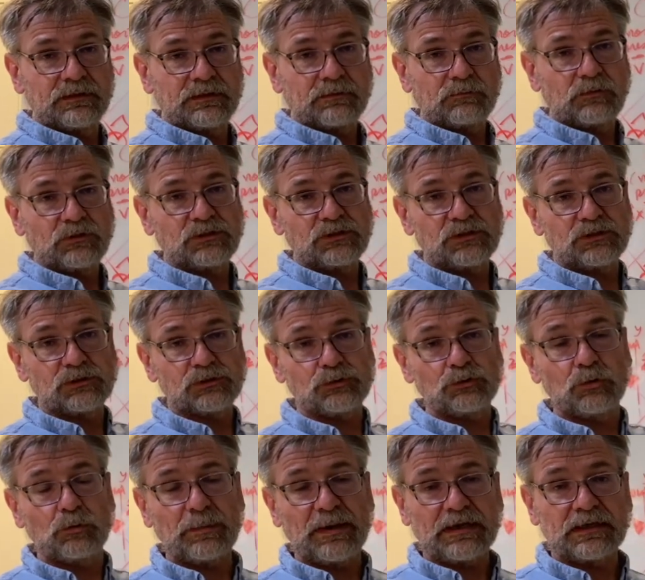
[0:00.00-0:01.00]
which is
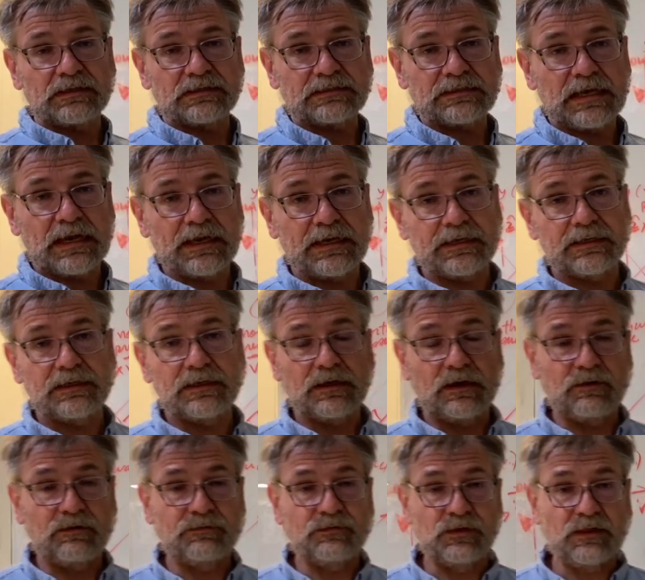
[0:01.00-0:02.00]
2 omega sine
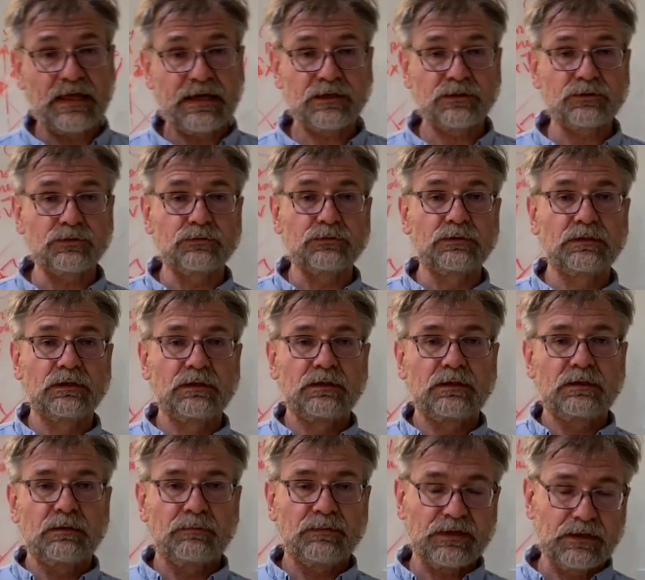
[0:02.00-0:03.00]
of the latitude,
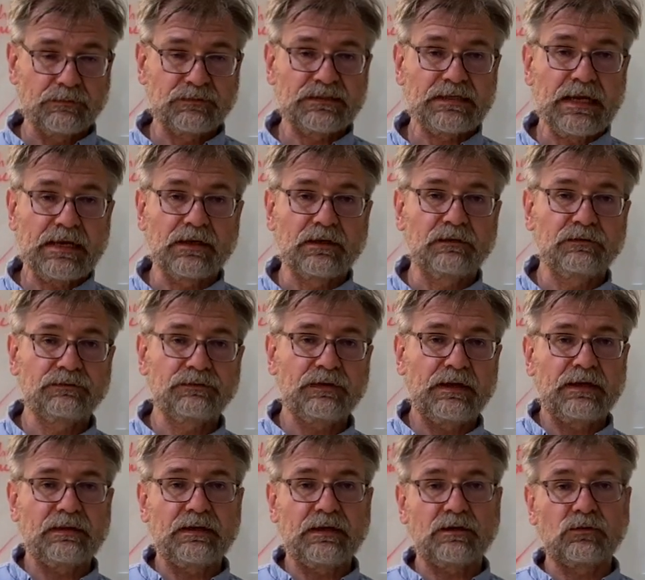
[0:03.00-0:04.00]
becomes negative,
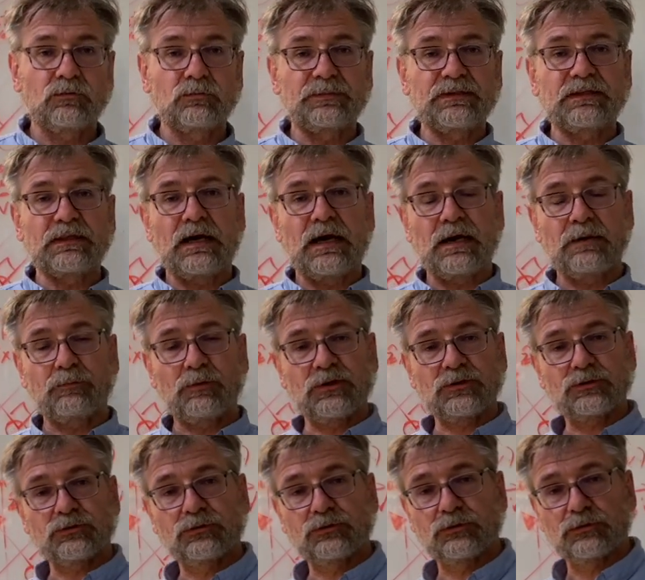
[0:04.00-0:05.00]
and then it will be the high
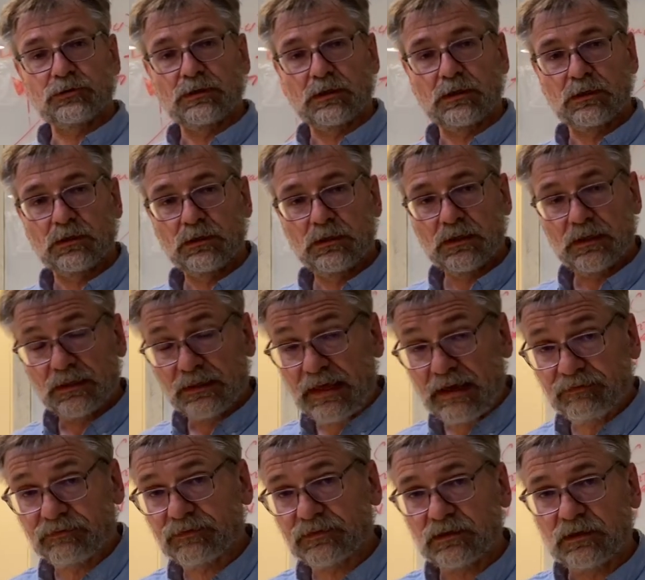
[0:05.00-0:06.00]
pressure to the
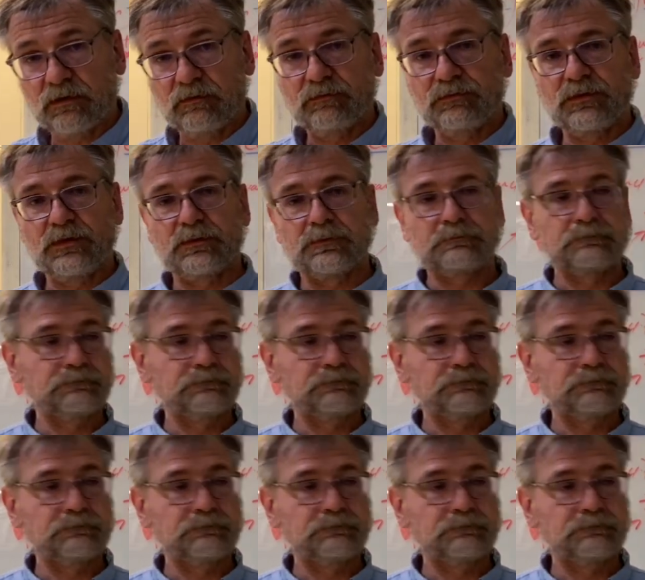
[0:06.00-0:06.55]
left of the